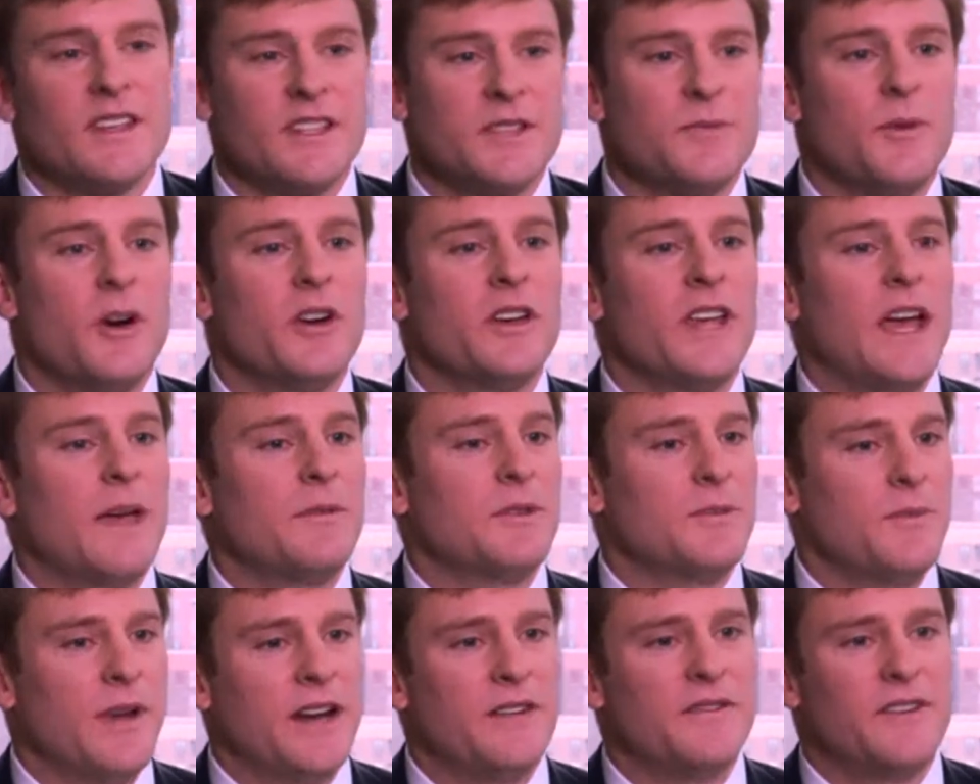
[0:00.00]
Small
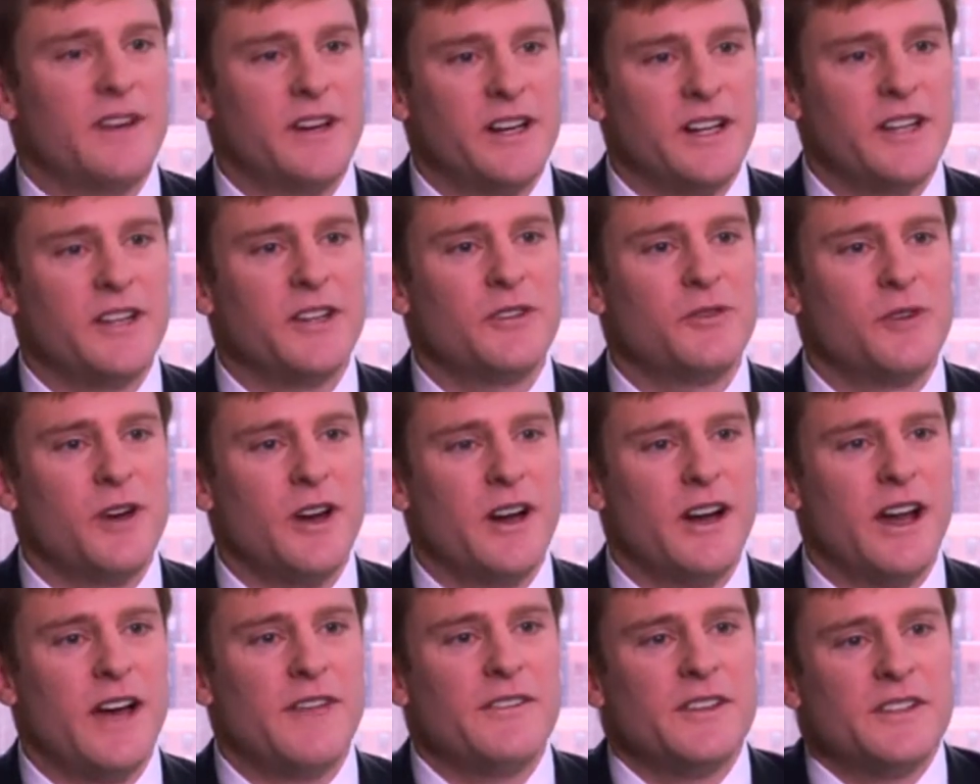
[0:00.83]
cap's made a very good
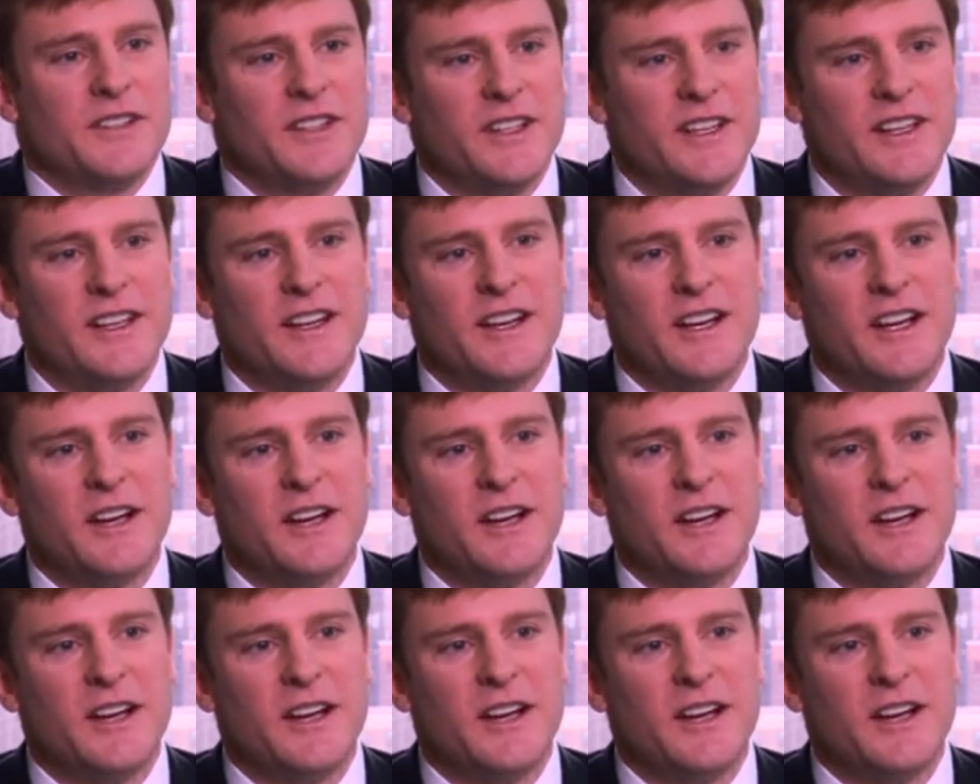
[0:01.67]
run, obviously.